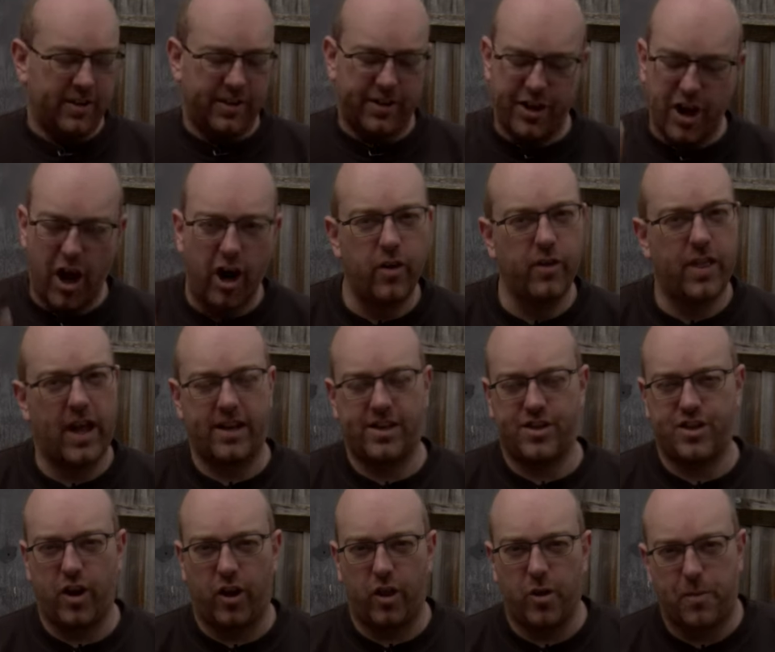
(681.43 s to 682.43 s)
No, that
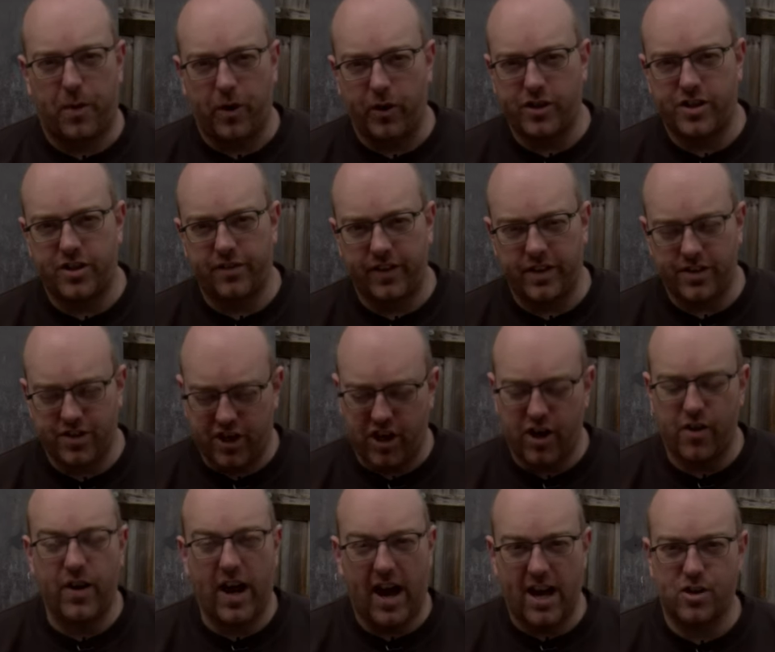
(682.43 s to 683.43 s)
is not the point of this
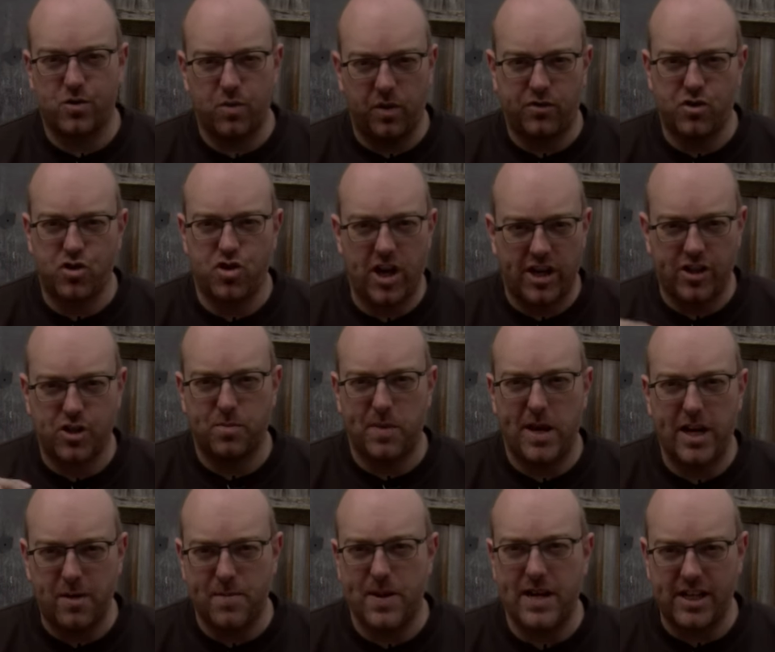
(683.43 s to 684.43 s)
coat, as we've stressed
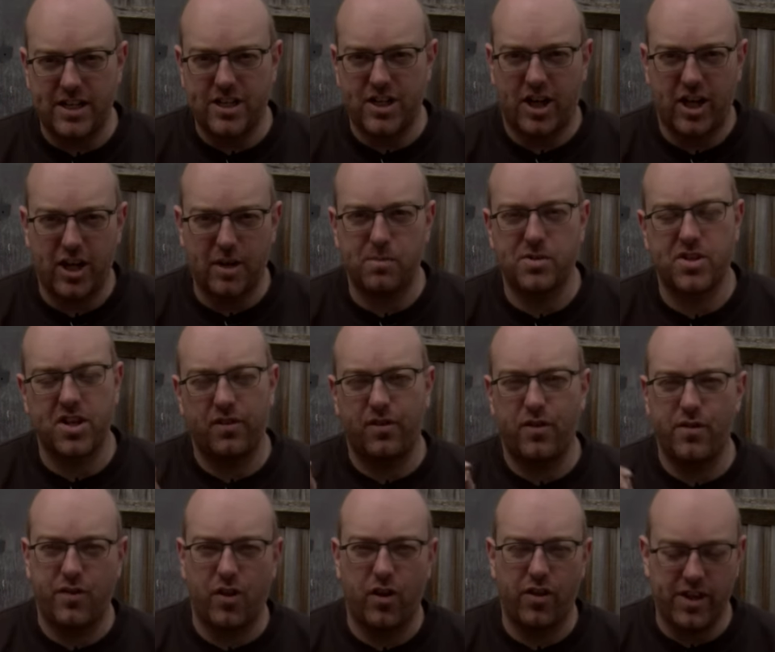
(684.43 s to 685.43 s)
many, many times. If
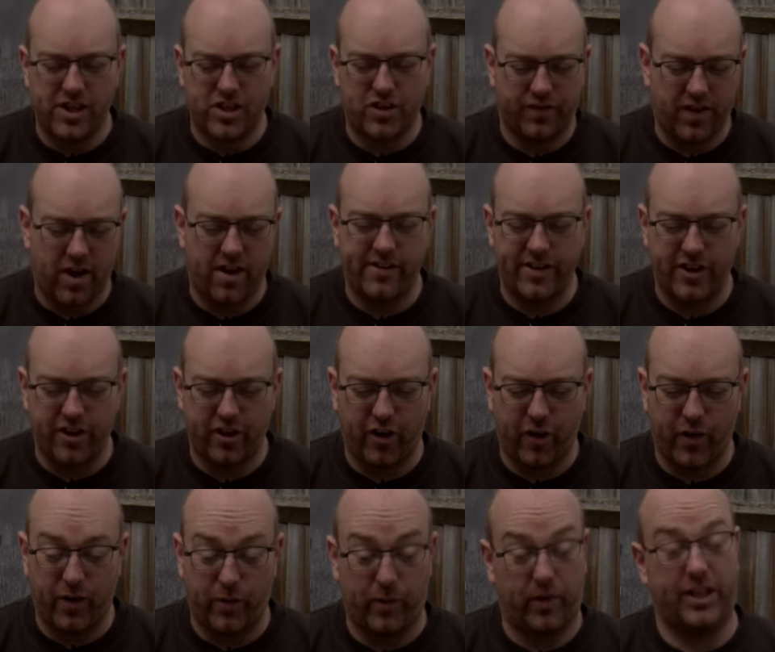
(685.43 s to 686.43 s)
you've got this far and you're
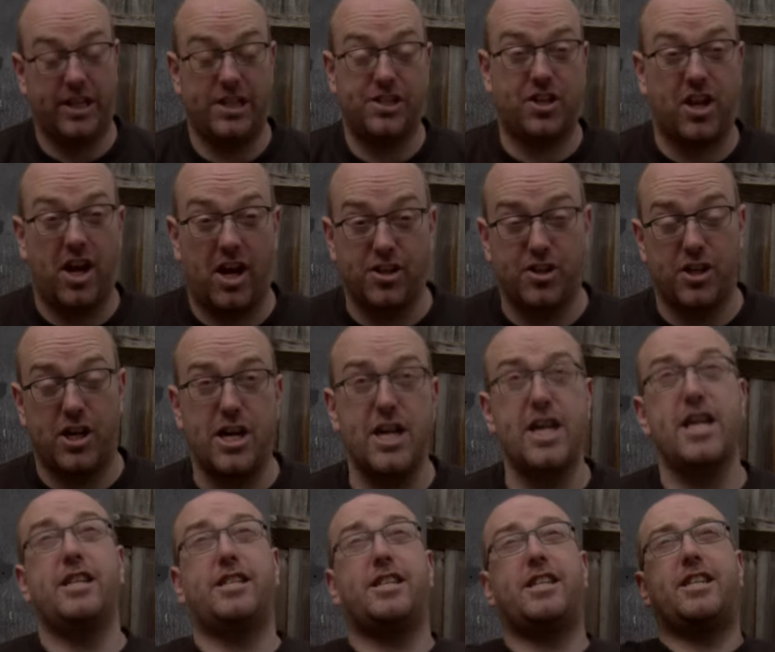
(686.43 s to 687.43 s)
going, well, these guys are
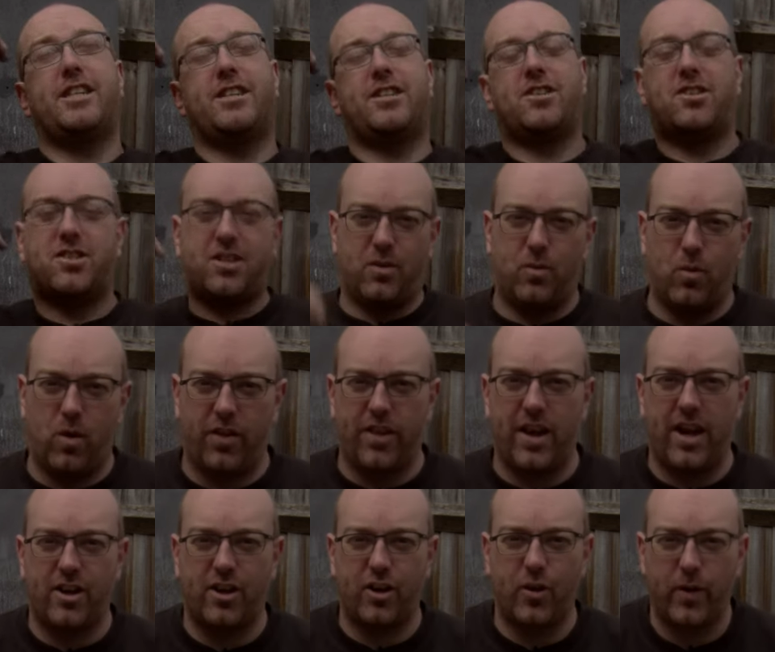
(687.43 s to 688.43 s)
idiots in what
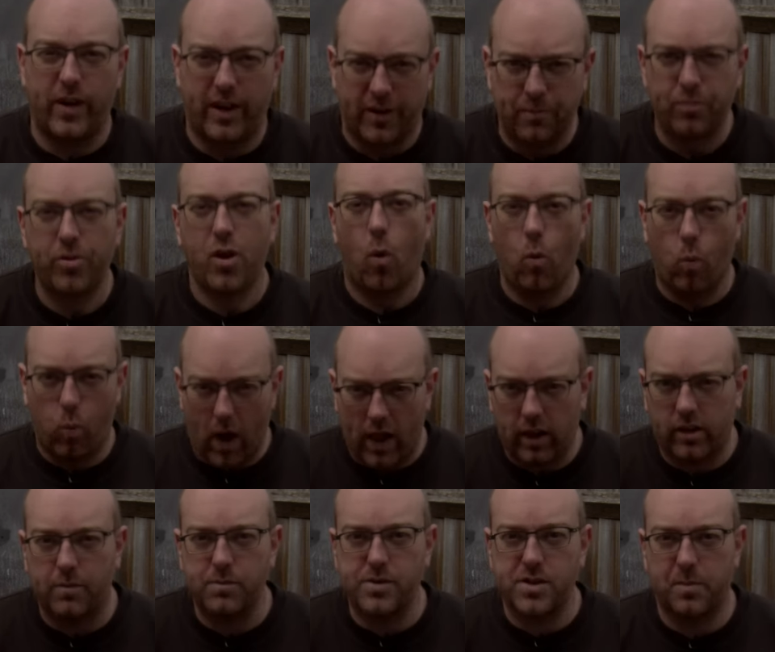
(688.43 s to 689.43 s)
they're doing,
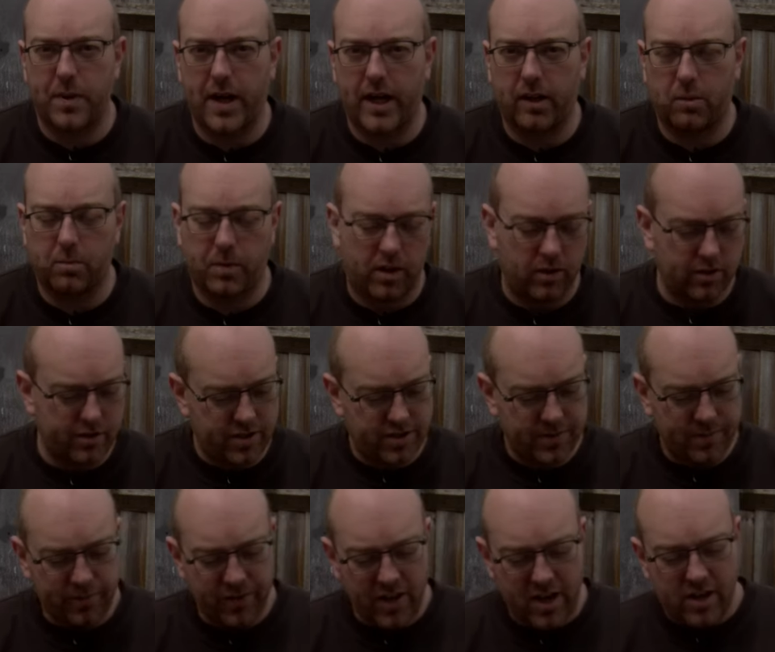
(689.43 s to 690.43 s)
welcome to Pedalbox.
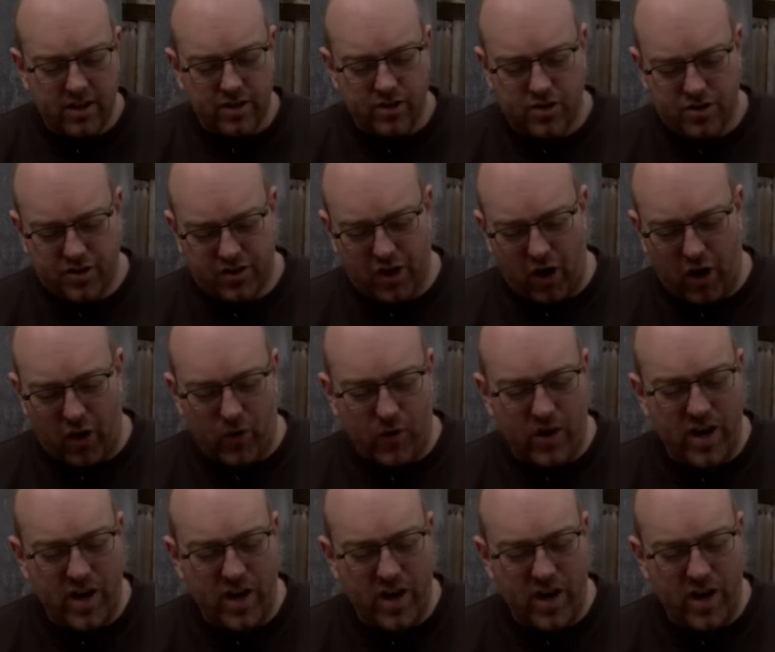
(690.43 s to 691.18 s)
So,